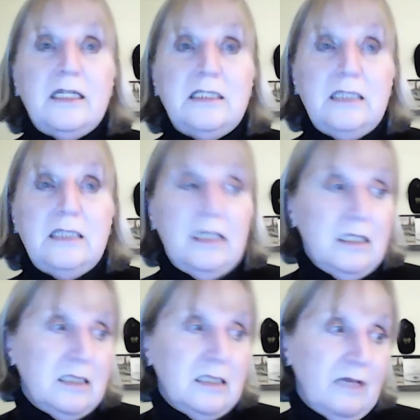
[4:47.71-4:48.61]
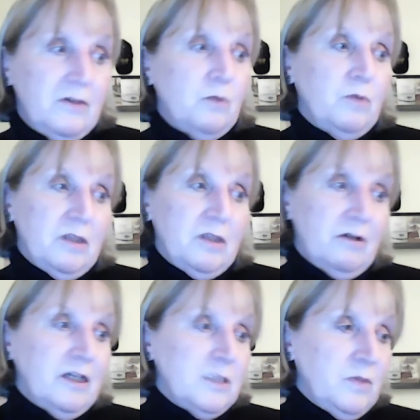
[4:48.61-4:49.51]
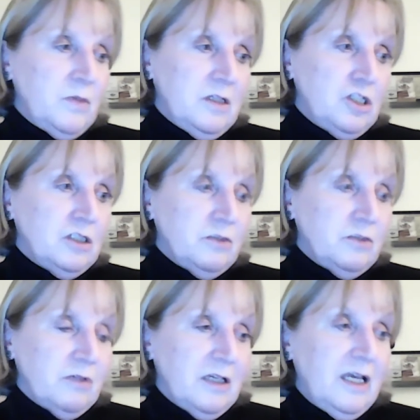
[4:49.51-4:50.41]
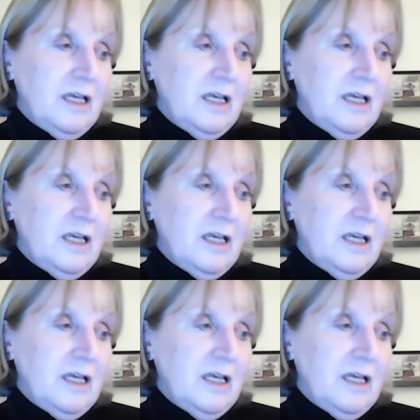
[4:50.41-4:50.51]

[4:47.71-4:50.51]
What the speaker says: 1987 with her husband and children.